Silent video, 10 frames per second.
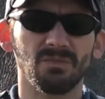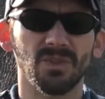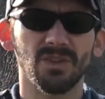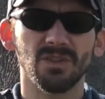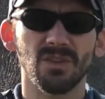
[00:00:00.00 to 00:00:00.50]

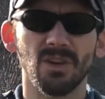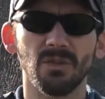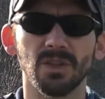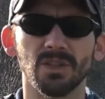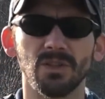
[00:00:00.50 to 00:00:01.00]
There's
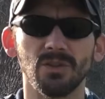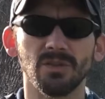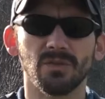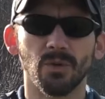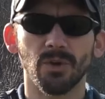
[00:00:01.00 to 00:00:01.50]
no excuse
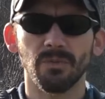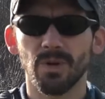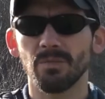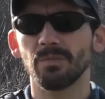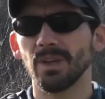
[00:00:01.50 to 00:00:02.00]
for
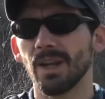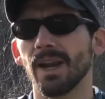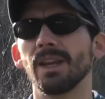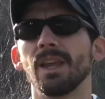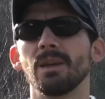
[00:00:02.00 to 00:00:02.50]
probably
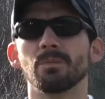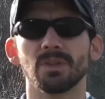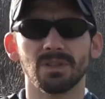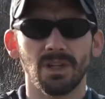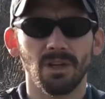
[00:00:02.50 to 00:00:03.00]

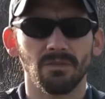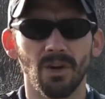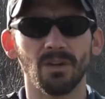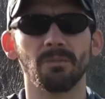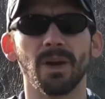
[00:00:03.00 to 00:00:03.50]
98% of
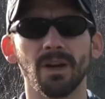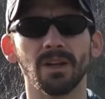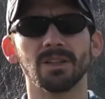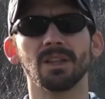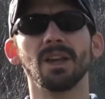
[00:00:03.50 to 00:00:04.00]
all
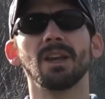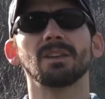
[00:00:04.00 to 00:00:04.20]
Americans